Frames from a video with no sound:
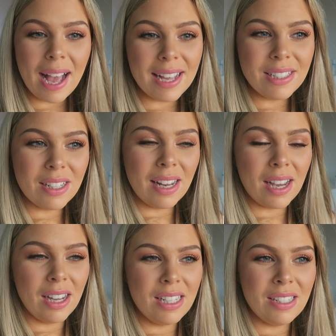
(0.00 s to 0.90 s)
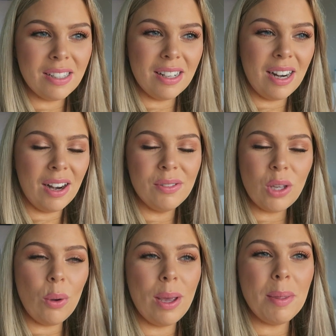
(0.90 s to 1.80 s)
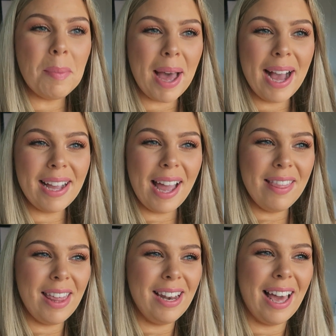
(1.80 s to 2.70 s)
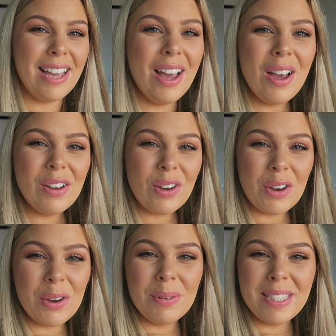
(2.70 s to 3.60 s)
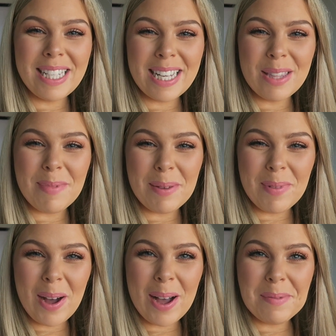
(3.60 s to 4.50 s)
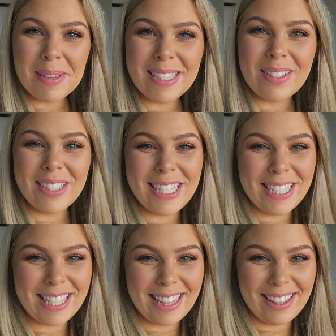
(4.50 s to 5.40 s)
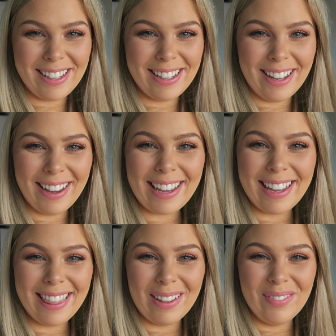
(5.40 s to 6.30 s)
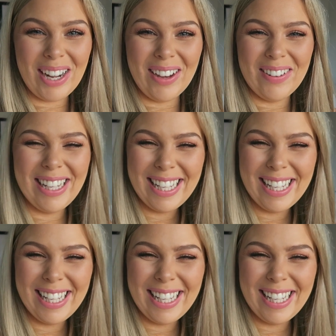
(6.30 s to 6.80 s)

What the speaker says: And like, I didn't, and I was holding up the bag and then like, Coco was sitting in the bed behind me. So she's in the IKEA thumbnail.